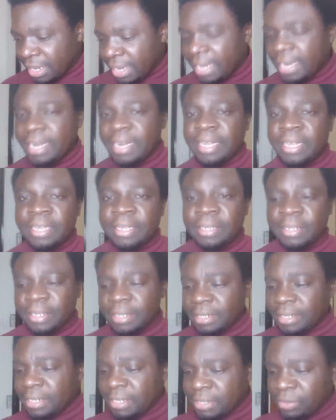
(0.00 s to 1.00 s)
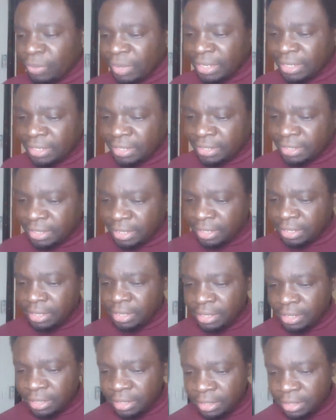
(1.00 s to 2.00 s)
and this is what he
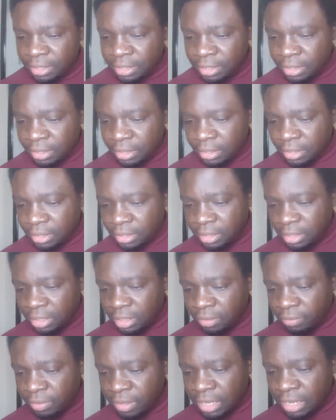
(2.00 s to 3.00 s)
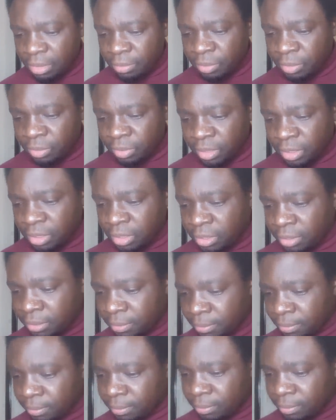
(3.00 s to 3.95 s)
said, if you allow me to read.